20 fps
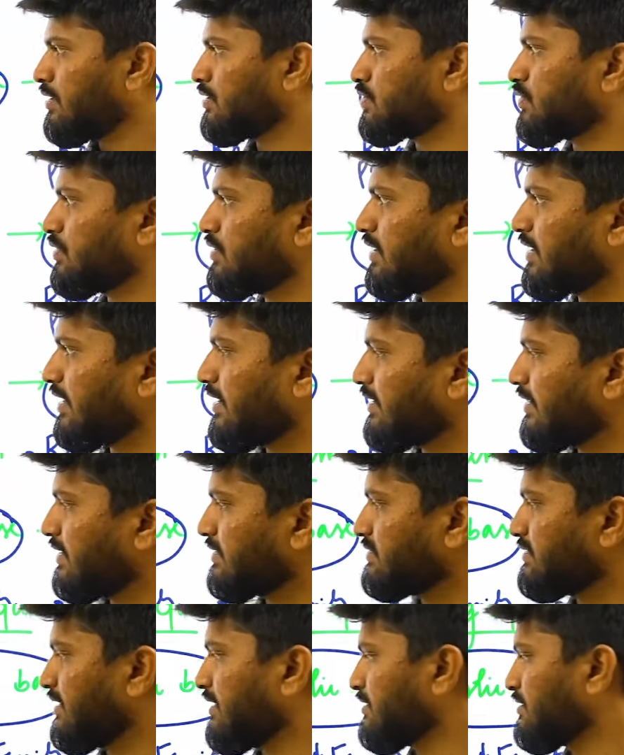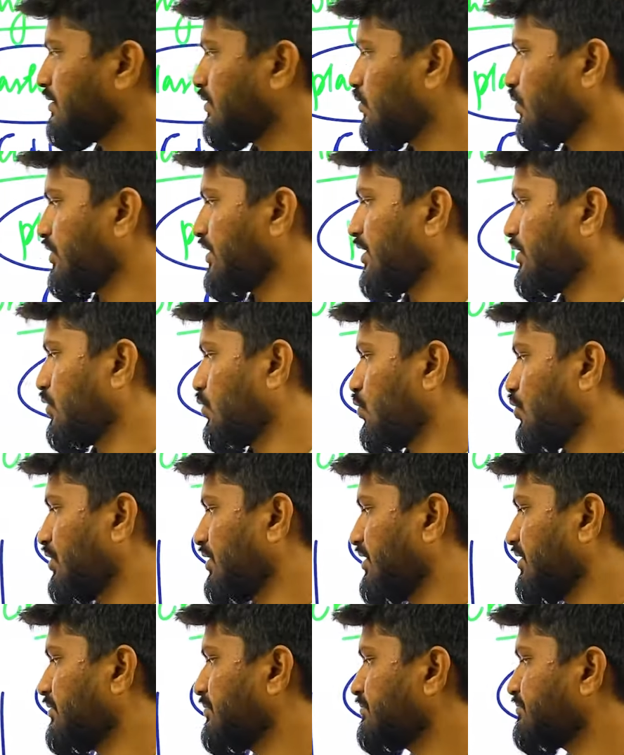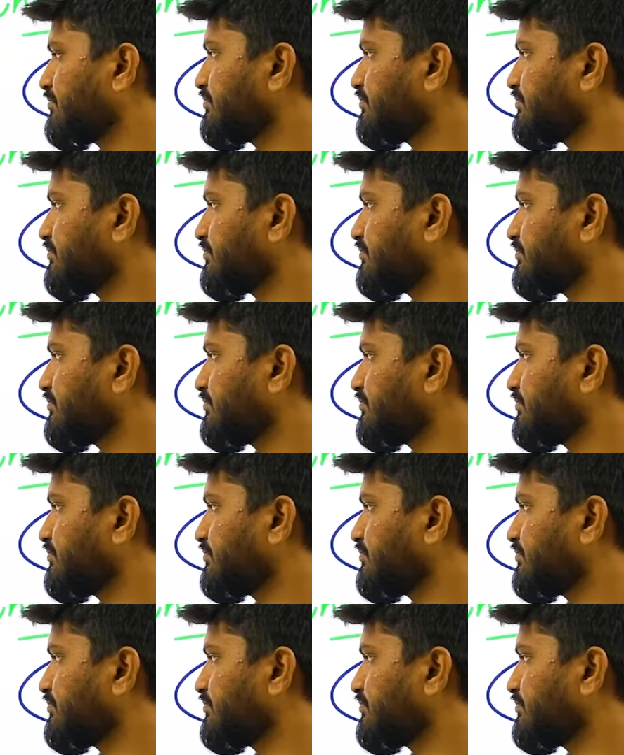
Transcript: So the correct answer is 1 and 2 only.